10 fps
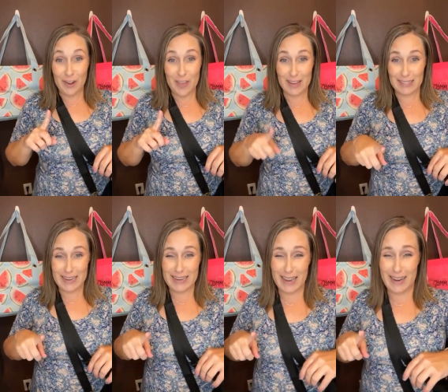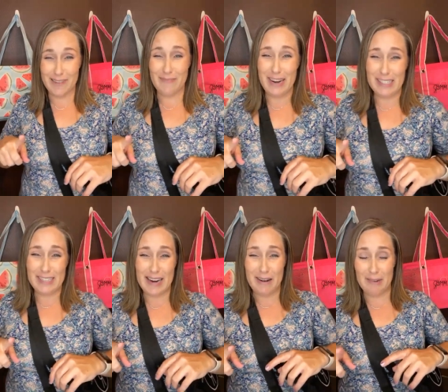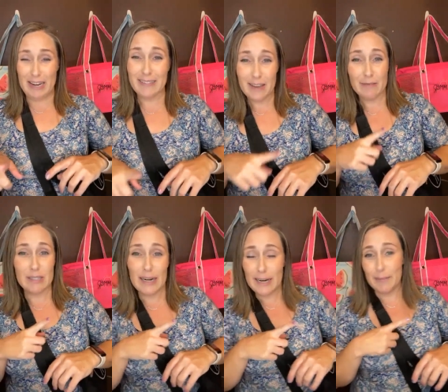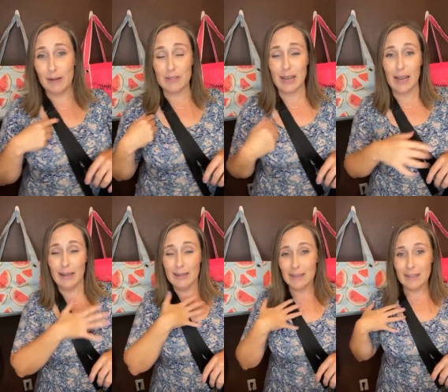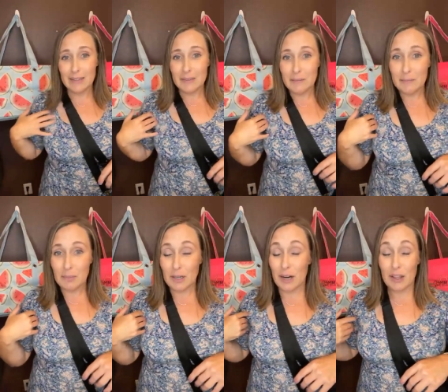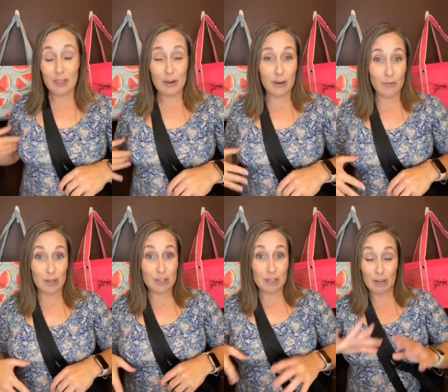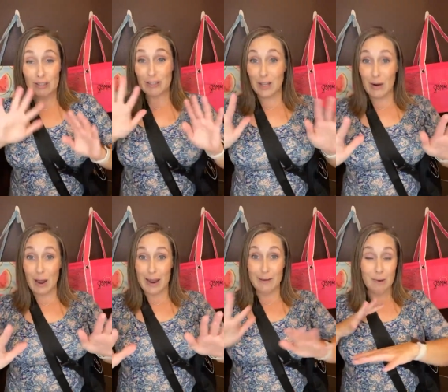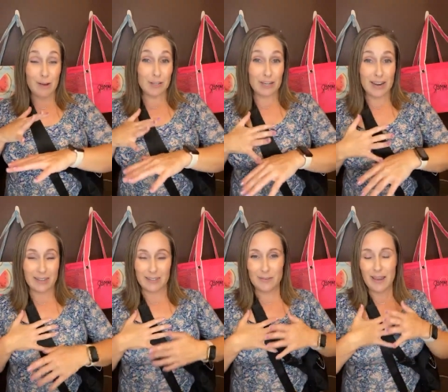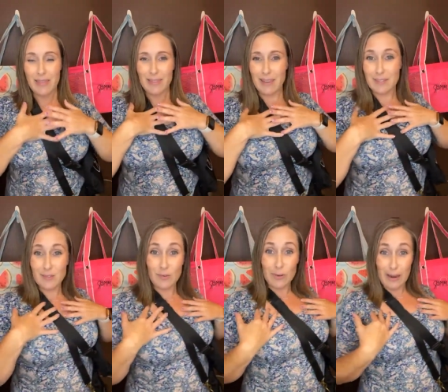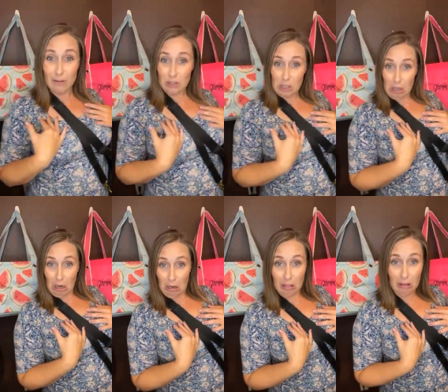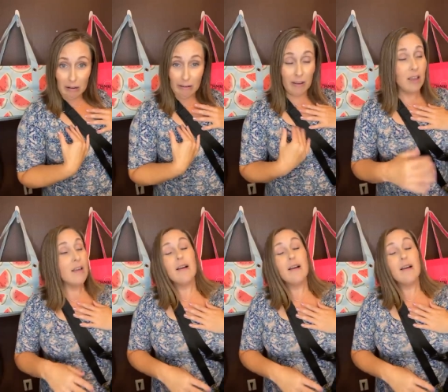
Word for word: after this and get in my jammies. I was not about to put on a 31 shirt. So I apologize. You get the school counselor look.